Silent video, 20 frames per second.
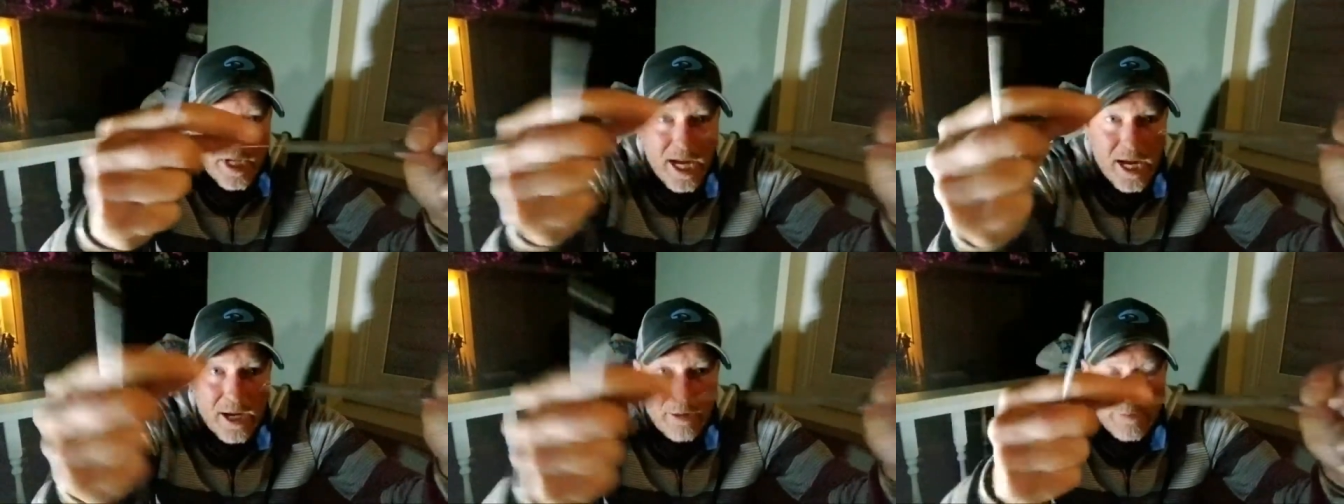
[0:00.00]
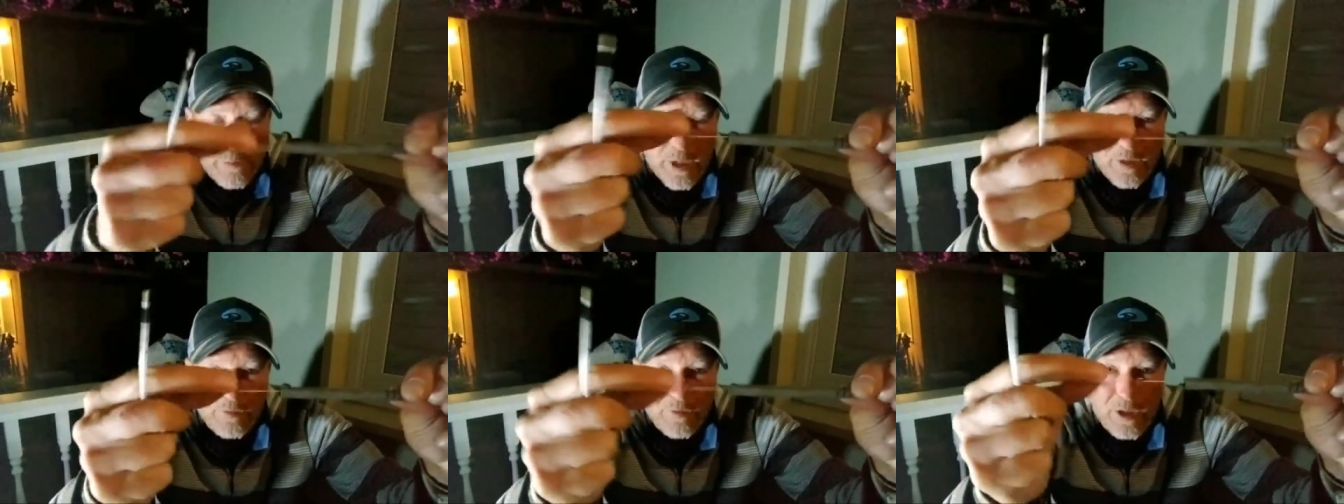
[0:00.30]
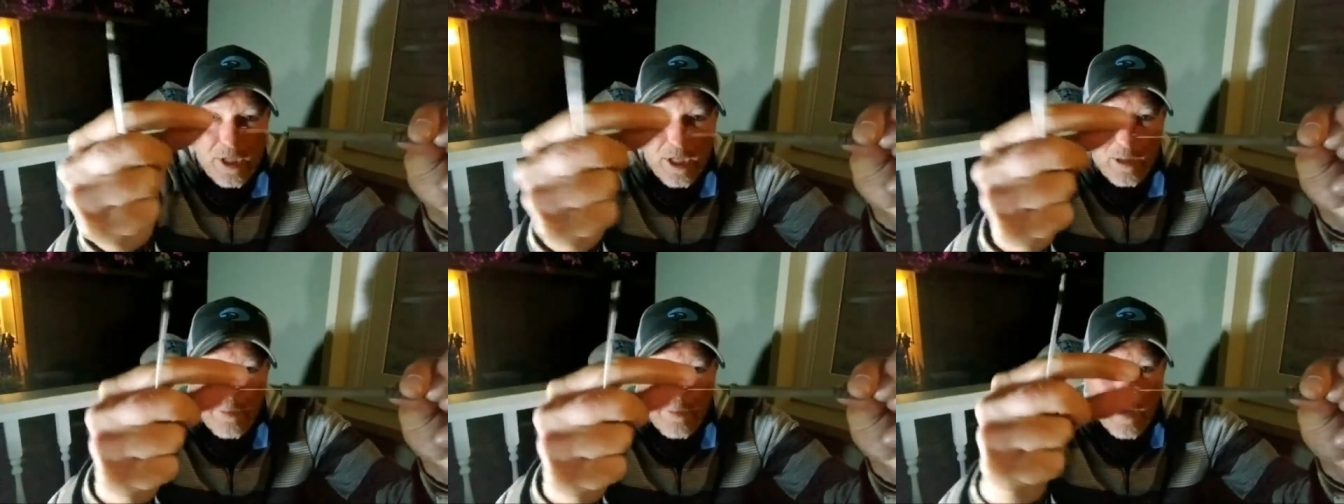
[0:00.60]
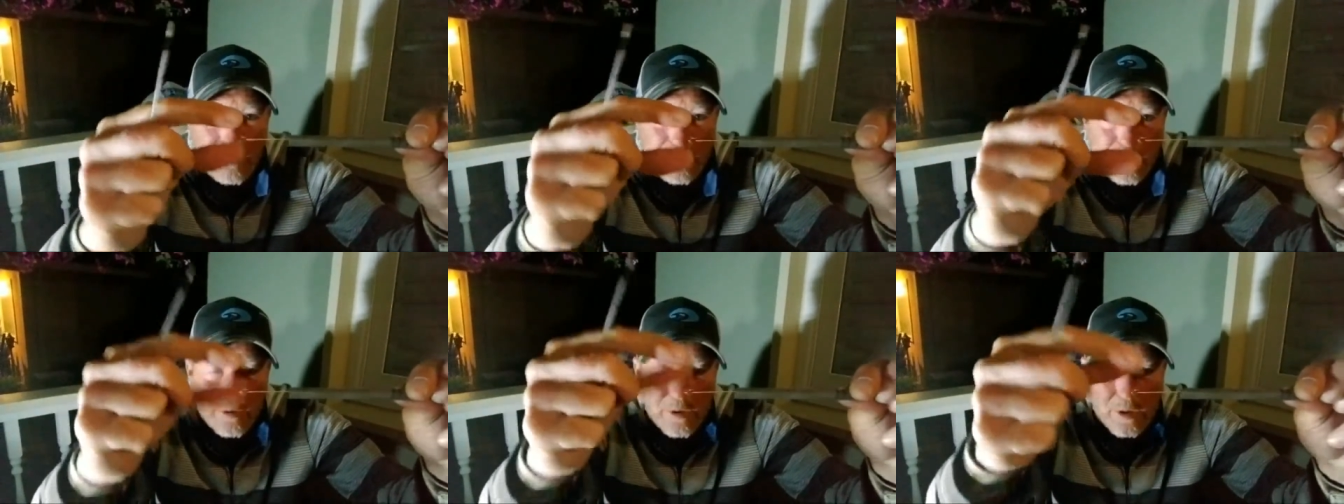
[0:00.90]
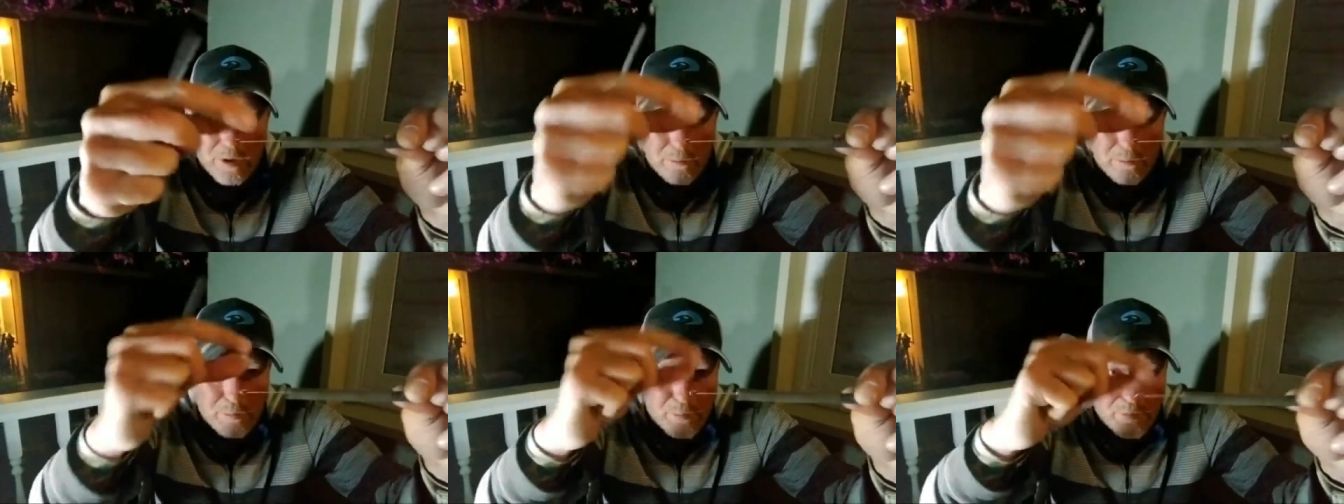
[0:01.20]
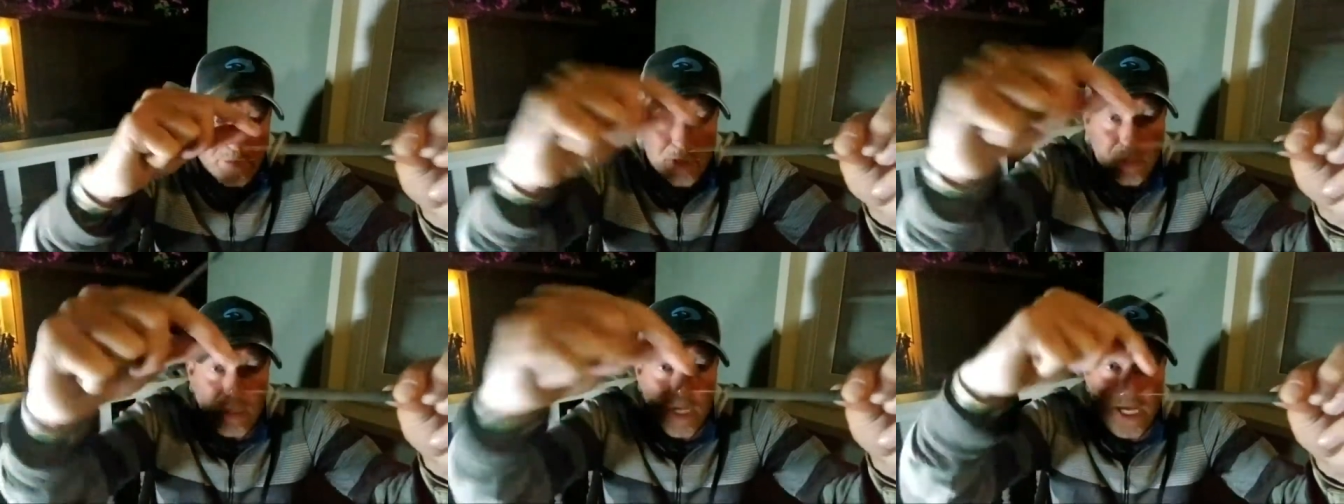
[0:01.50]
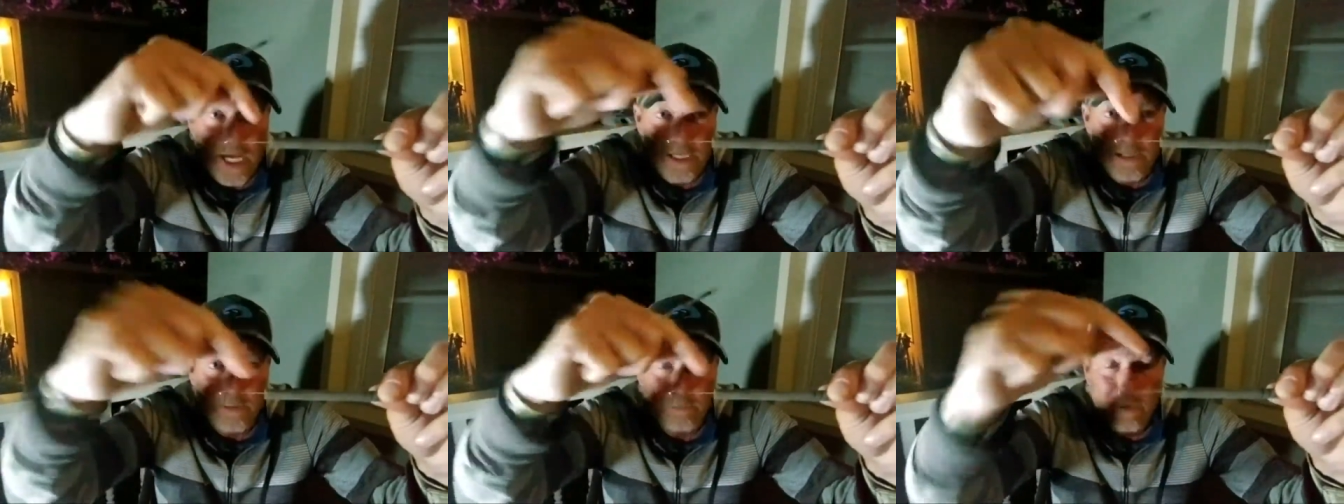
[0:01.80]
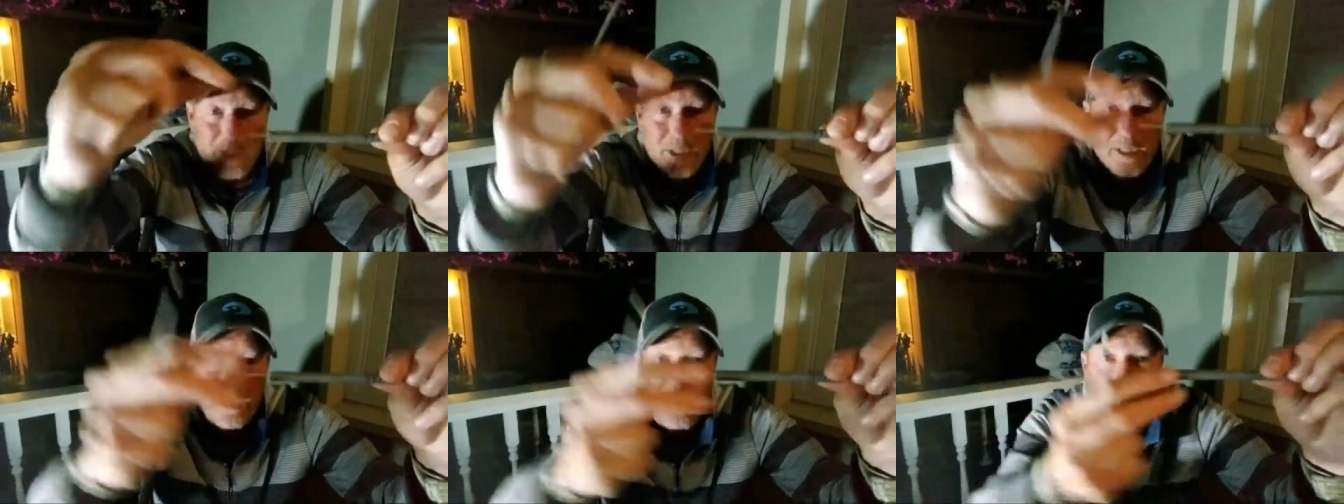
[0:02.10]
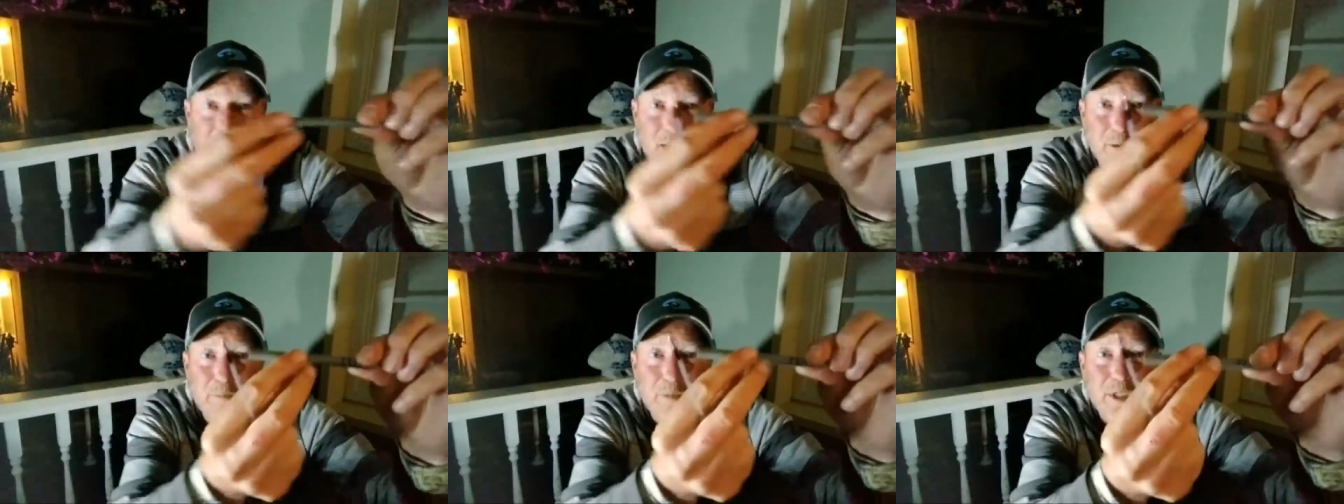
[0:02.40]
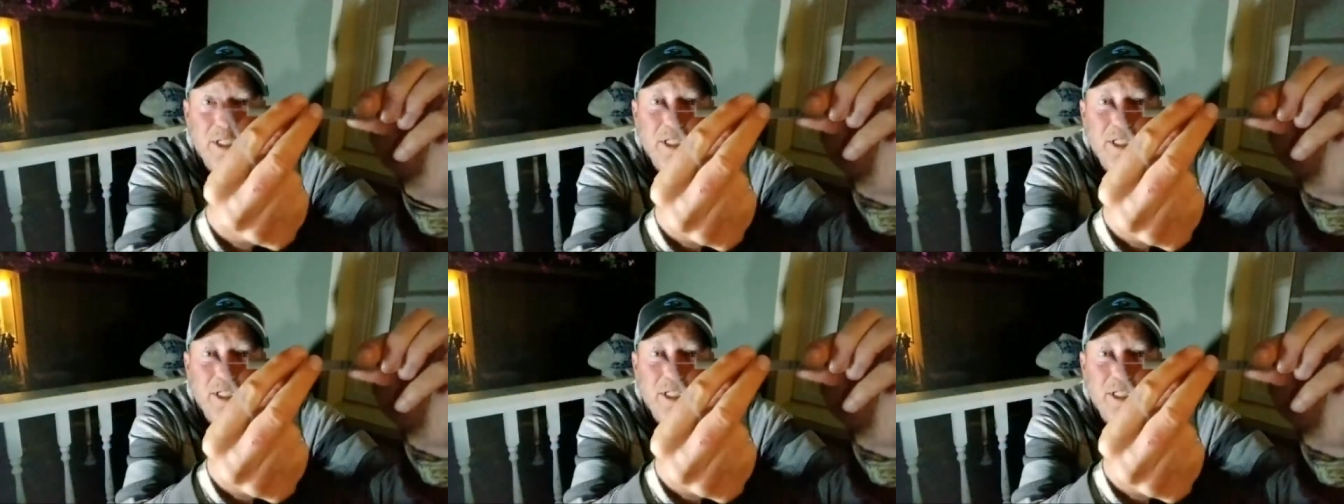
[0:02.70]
tabbed. You have to cut them after they're lined up with the tab.